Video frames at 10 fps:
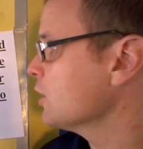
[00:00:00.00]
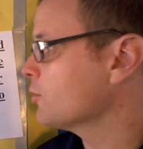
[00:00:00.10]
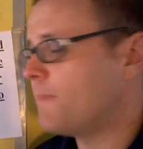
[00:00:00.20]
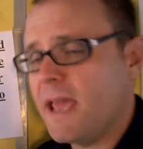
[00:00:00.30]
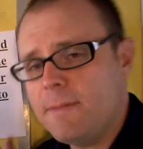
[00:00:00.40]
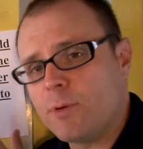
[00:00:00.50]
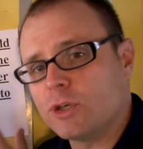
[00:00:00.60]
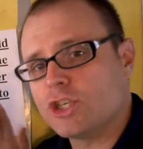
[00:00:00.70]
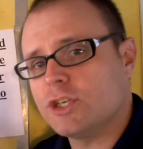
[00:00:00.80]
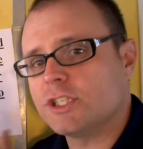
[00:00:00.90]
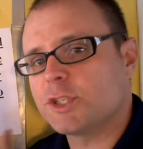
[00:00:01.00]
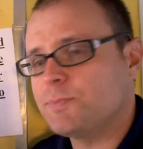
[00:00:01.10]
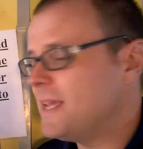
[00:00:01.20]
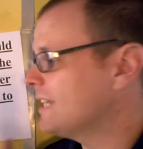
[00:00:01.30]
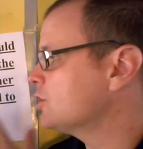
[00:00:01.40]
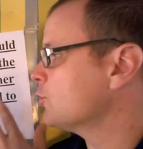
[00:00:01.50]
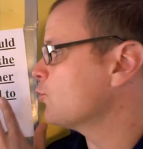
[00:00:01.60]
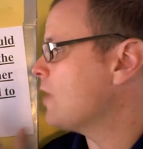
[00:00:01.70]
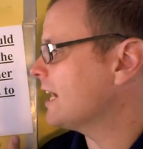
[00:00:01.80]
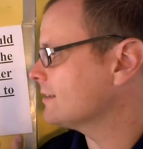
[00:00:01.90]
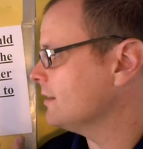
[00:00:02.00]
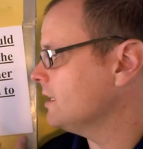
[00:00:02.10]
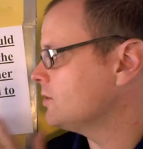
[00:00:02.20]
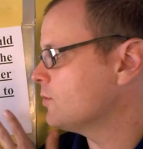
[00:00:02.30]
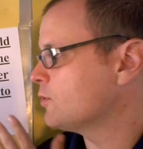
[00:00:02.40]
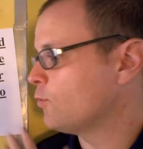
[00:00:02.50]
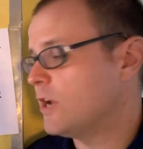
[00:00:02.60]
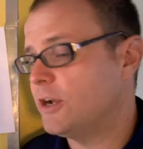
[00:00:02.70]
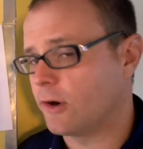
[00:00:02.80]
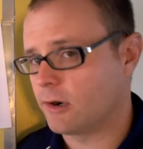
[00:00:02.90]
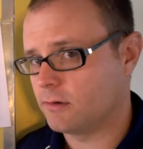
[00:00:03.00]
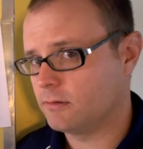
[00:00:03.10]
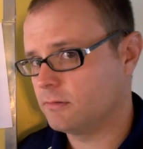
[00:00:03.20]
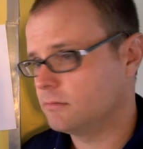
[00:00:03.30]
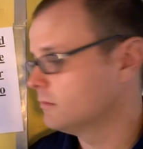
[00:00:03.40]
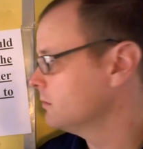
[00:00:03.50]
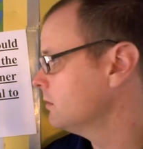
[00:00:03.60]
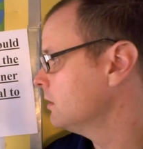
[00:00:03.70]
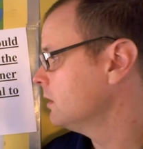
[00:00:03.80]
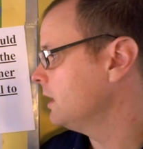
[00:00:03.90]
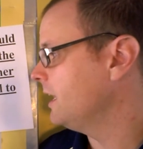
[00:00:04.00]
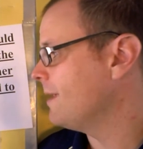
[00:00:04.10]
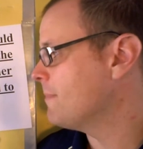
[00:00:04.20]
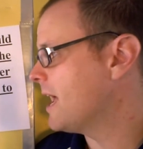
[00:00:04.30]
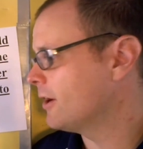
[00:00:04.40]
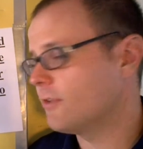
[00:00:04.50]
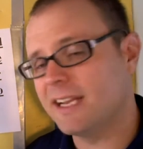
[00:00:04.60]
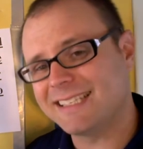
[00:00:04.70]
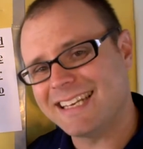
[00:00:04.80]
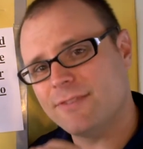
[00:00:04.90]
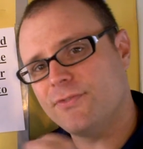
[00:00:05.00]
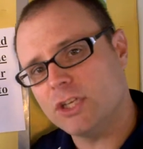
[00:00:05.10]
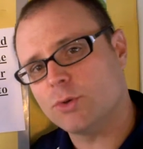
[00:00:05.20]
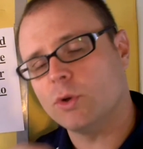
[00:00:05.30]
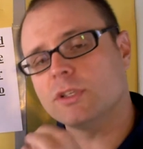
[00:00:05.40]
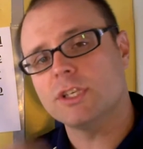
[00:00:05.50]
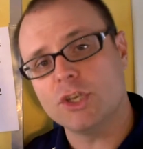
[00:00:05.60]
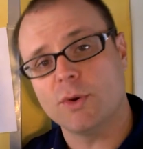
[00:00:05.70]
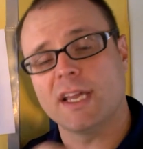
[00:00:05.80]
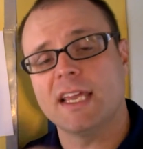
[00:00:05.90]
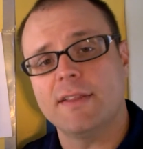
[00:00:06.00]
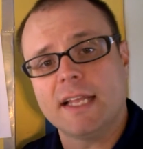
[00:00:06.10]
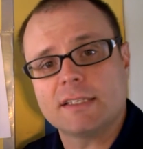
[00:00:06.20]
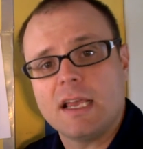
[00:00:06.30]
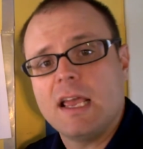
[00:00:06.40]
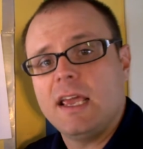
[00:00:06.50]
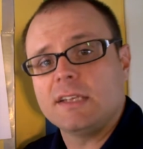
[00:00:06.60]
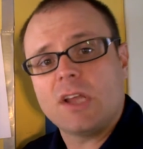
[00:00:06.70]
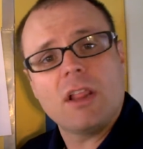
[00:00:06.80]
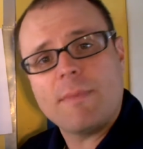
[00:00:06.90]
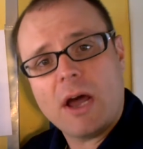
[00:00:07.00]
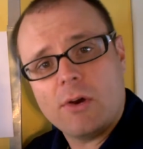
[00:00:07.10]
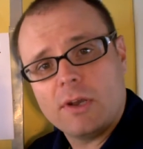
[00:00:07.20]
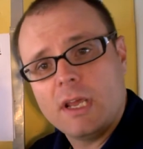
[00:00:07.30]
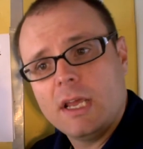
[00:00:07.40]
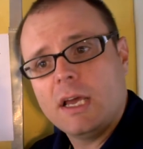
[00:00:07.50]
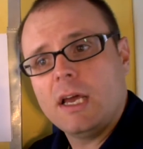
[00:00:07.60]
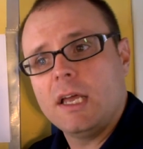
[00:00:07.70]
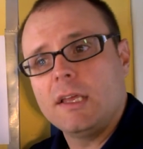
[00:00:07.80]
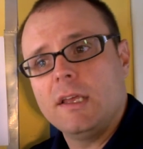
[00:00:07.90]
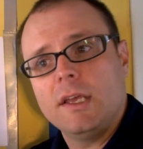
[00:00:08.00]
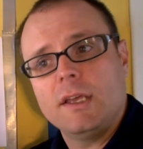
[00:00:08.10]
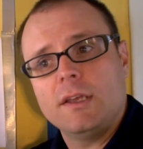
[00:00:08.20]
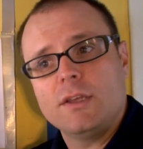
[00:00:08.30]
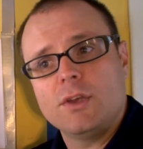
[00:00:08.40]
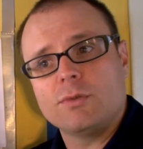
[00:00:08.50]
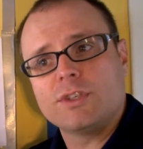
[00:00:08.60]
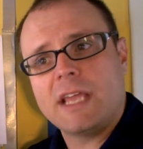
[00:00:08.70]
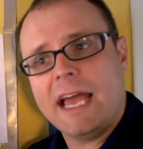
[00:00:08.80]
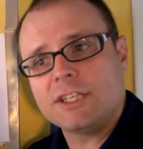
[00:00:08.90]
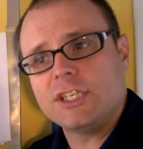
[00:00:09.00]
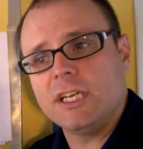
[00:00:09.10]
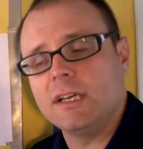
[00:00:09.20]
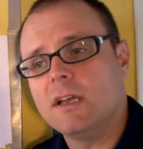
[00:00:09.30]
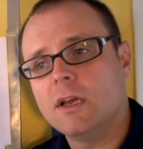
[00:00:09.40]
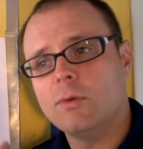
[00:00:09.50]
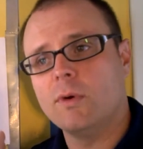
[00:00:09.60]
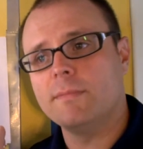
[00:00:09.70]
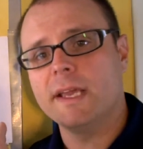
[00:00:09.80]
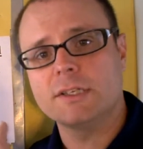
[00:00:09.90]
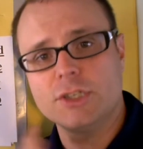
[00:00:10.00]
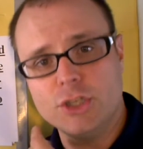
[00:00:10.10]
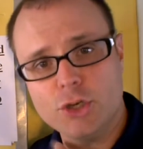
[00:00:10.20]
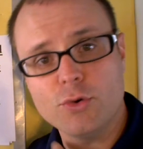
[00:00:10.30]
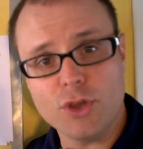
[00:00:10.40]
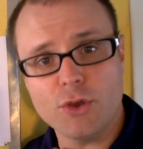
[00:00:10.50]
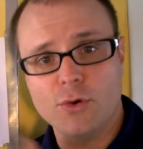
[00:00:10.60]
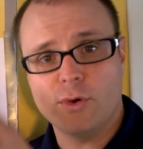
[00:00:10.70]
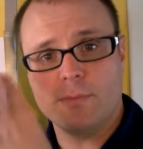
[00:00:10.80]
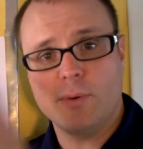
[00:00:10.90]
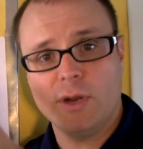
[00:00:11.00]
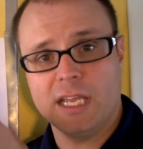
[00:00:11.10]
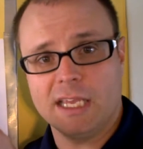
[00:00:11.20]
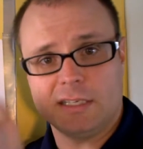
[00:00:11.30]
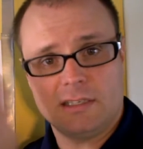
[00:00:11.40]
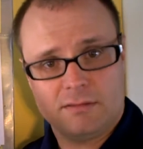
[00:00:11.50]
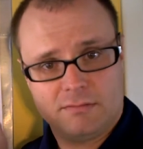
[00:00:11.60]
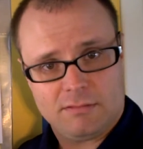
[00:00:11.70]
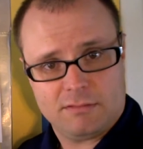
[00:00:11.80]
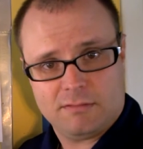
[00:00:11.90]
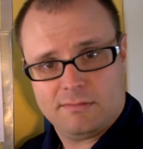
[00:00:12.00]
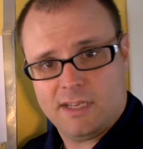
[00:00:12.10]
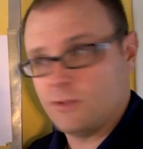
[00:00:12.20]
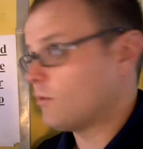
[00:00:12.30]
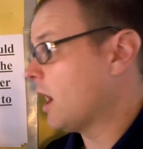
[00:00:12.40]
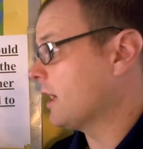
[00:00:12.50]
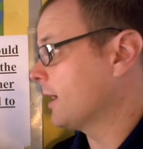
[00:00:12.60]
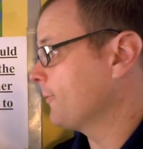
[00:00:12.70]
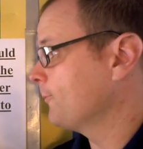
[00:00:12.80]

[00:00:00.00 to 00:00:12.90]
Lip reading: your paper should speak directly to the reader in a manner that is individual to you. Again, it's all about catching what makes you you and putting it in the writing.